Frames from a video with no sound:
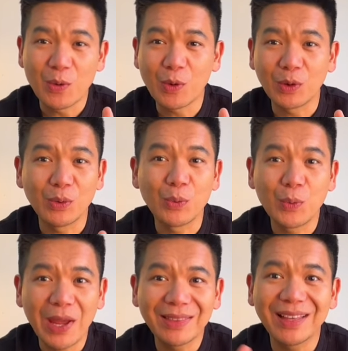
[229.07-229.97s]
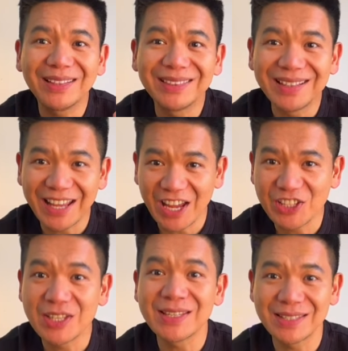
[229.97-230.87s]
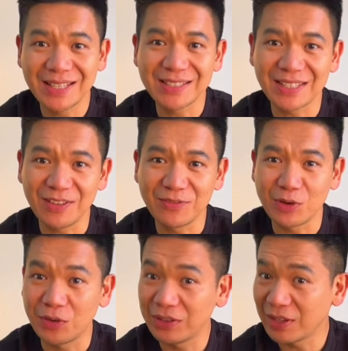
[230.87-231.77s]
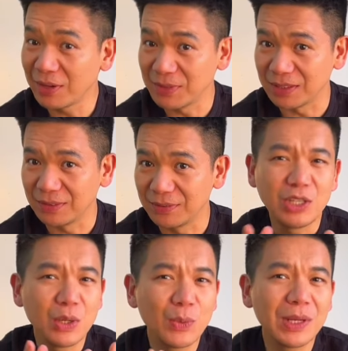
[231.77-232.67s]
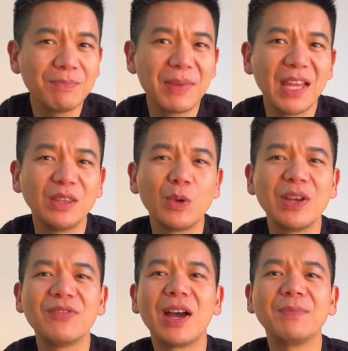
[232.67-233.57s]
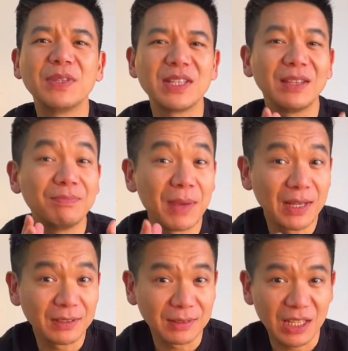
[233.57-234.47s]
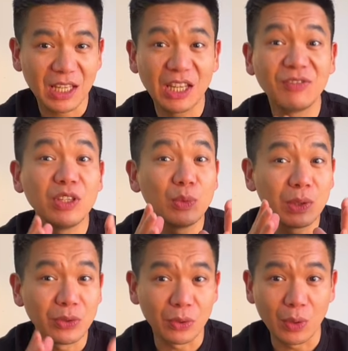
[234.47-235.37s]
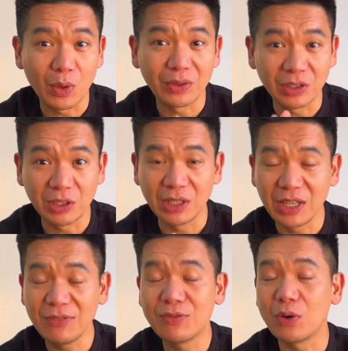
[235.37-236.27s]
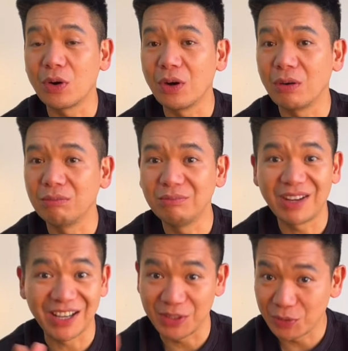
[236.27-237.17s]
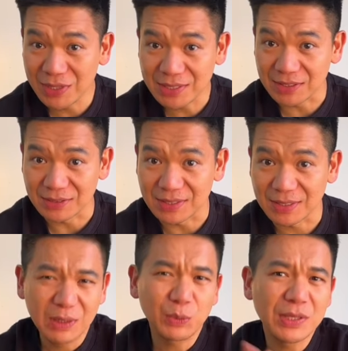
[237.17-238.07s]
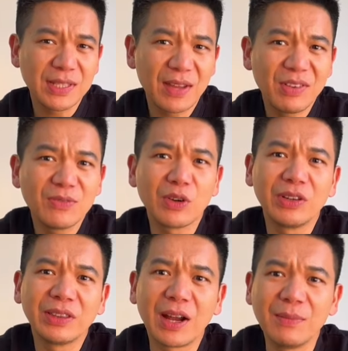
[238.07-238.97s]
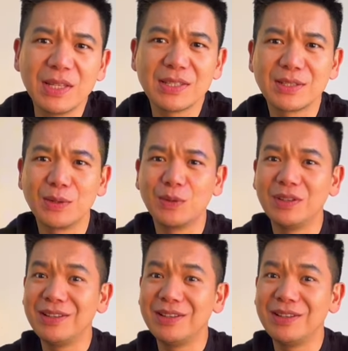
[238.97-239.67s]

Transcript: or wait until age 60 for retirement. You will pay 25% penalty if you withdraw early for other reasons. But we're saving for retirement, so